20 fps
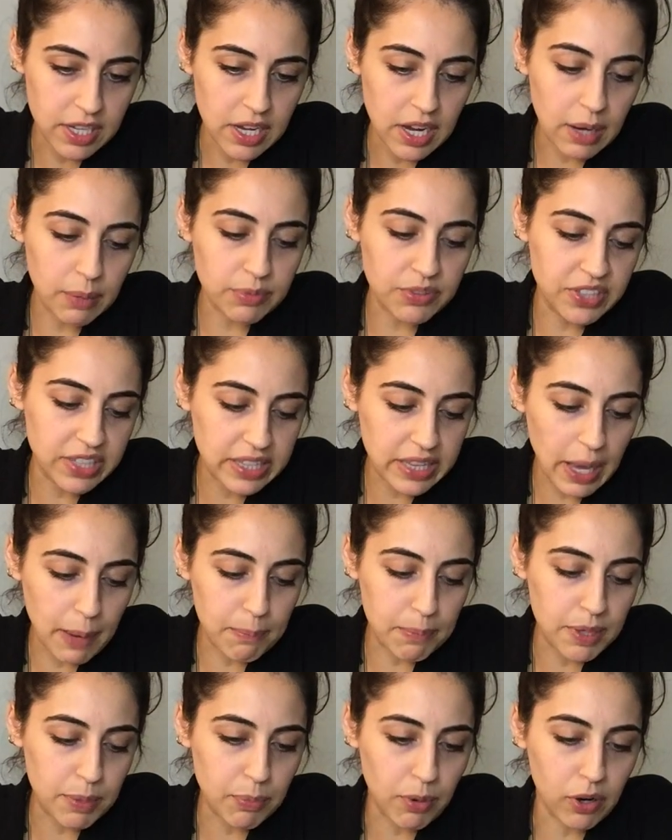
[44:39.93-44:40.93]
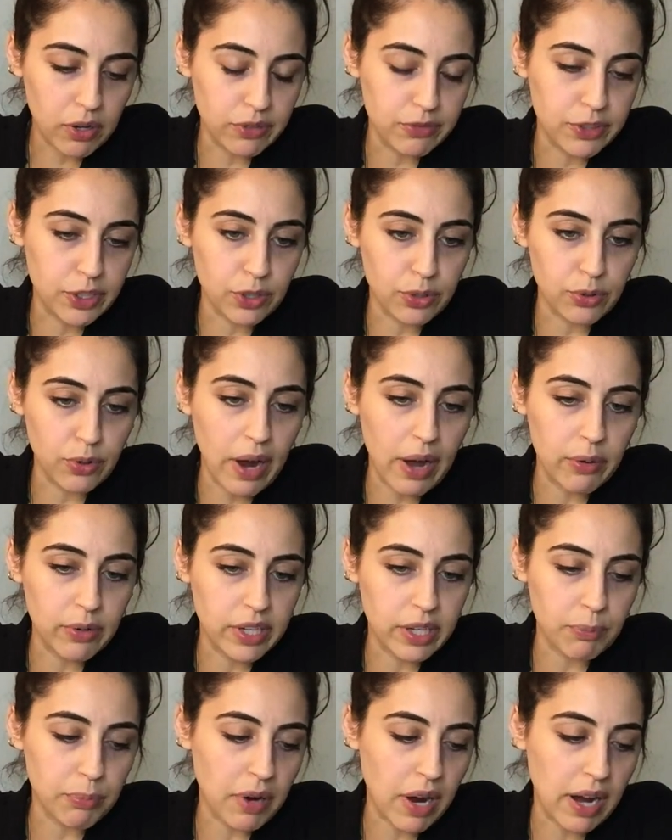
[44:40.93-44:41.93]
I'm seeing that be part of your
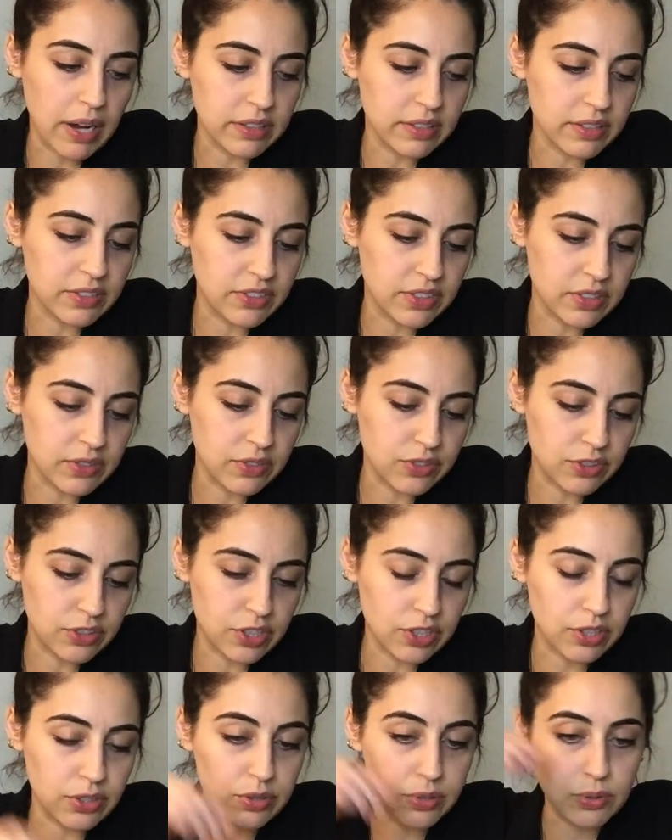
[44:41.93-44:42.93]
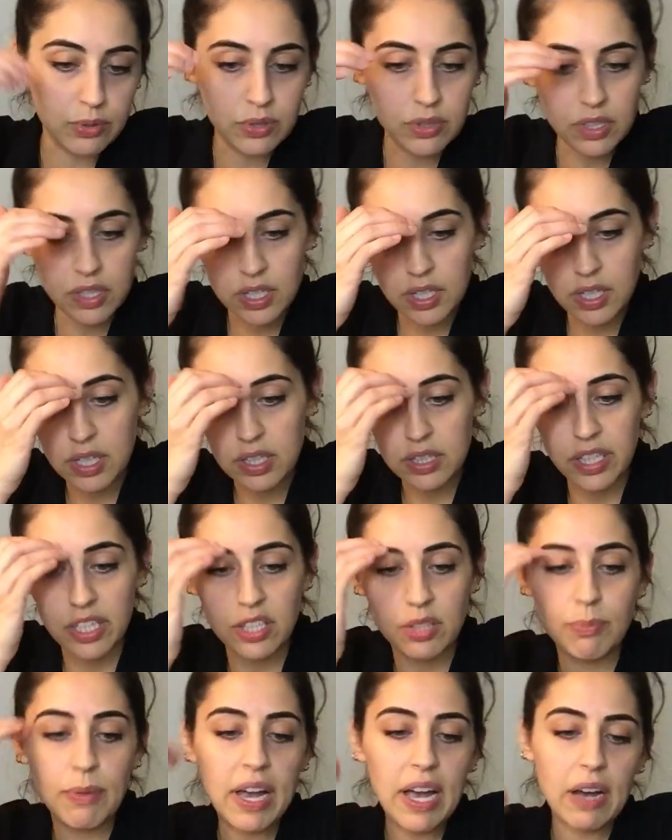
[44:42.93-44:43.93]
grounding practices too
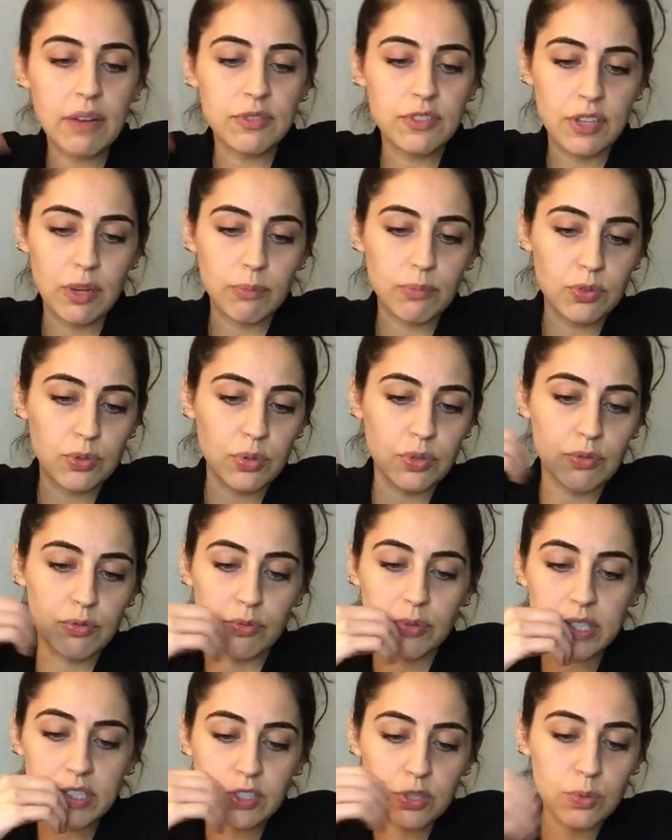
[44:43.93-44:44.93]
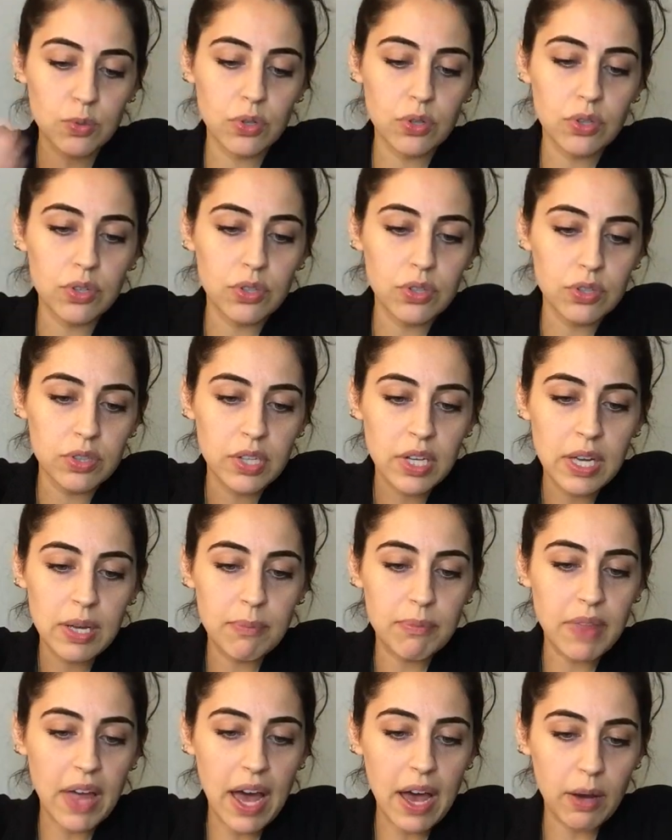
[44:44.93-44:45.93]
like you may have some sort of ritual
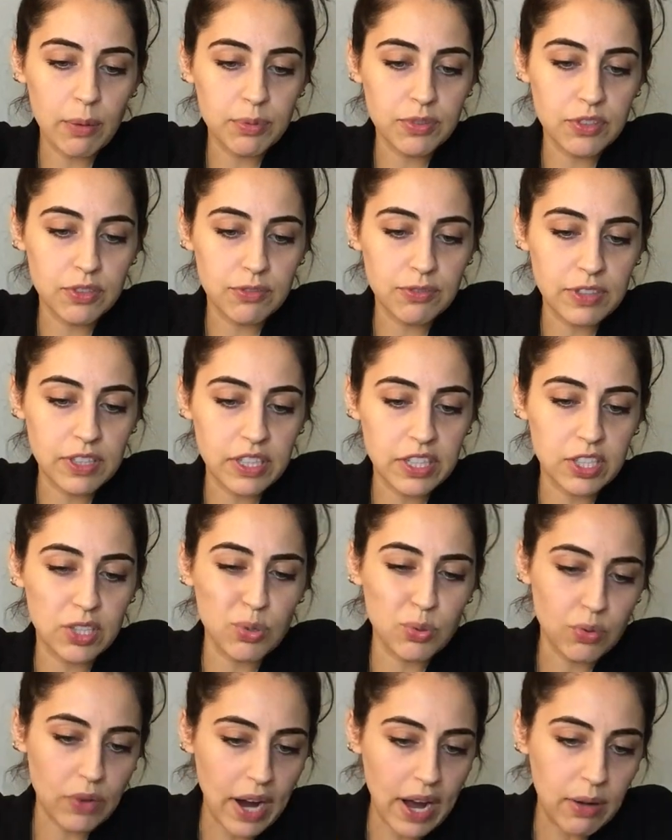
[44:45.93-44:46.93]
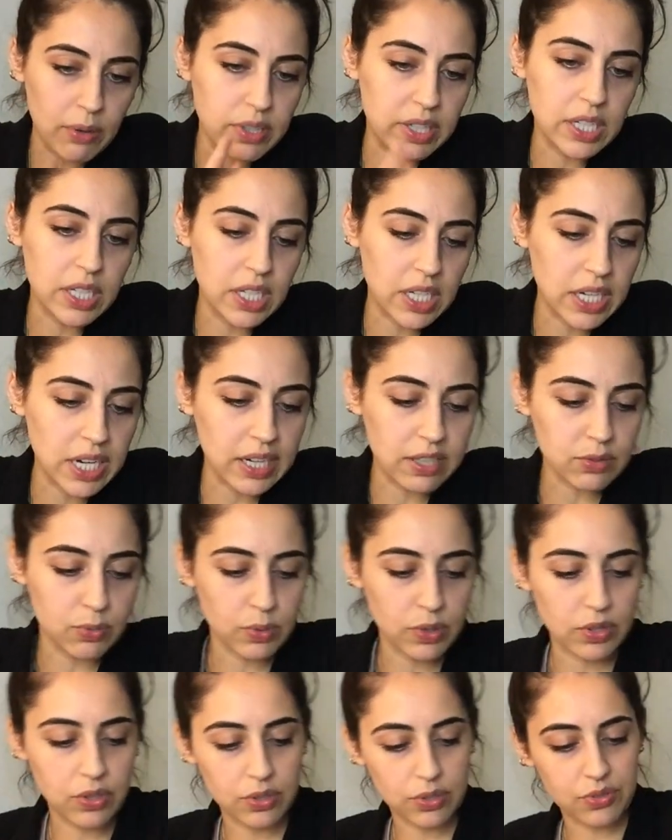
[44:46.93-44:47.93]
that helps you feel like you ground and connect
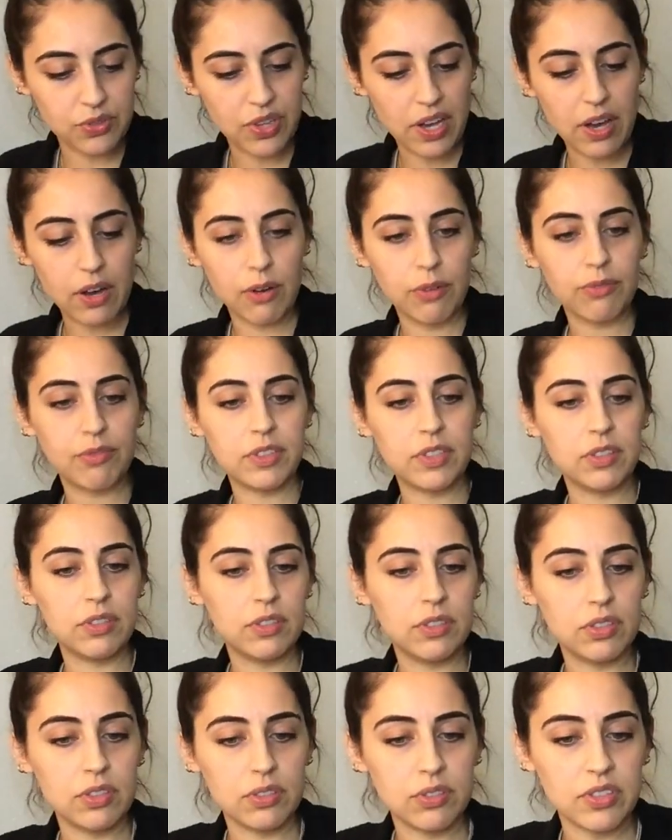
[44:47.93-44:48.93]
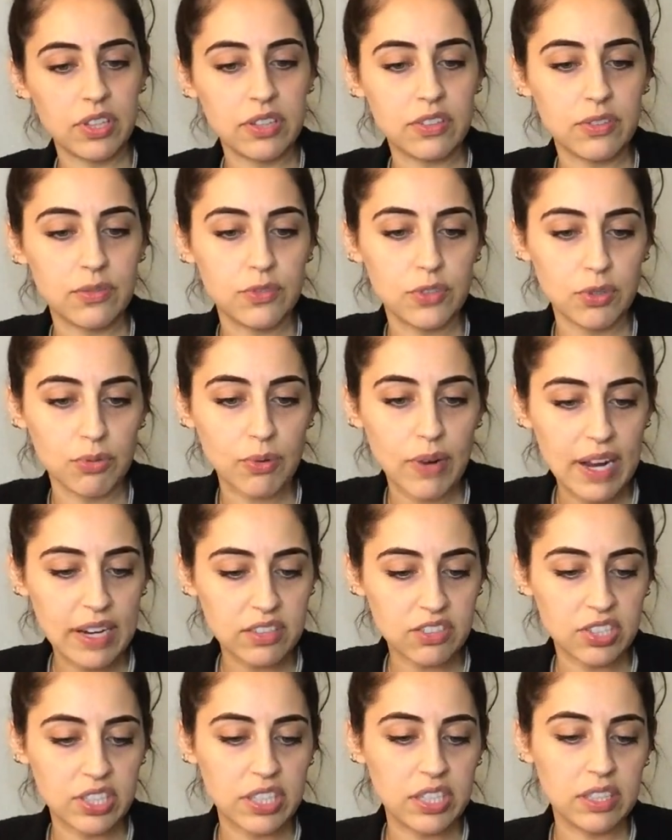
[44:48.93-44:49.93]
with yourself and your sense of
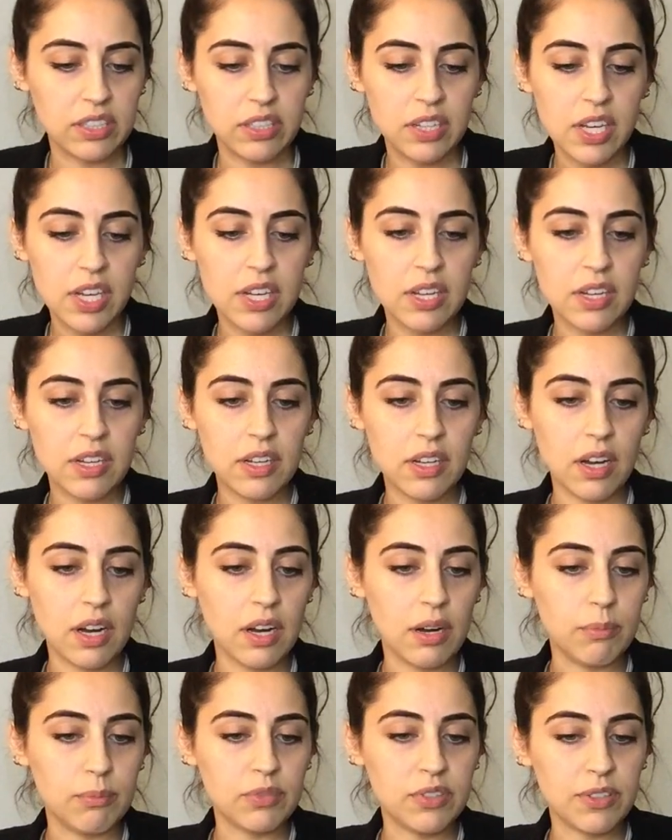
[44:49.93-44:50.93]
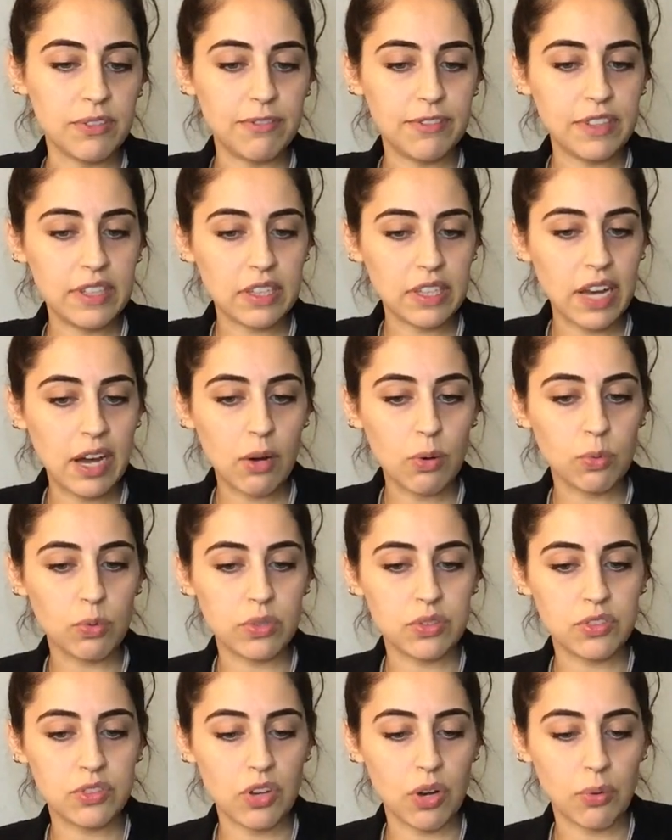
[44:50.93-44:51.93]
direction um, to feel out
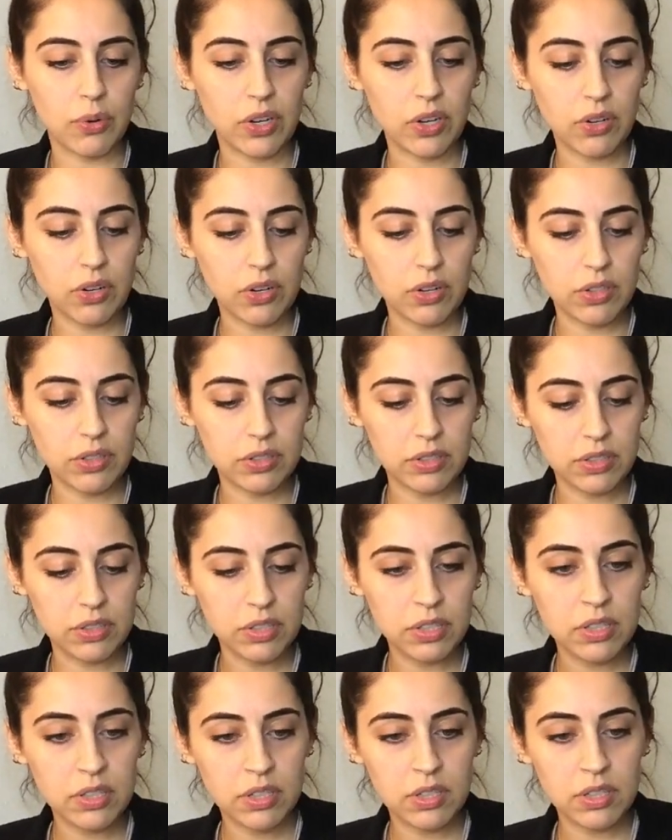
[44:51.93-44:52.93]
what's going on.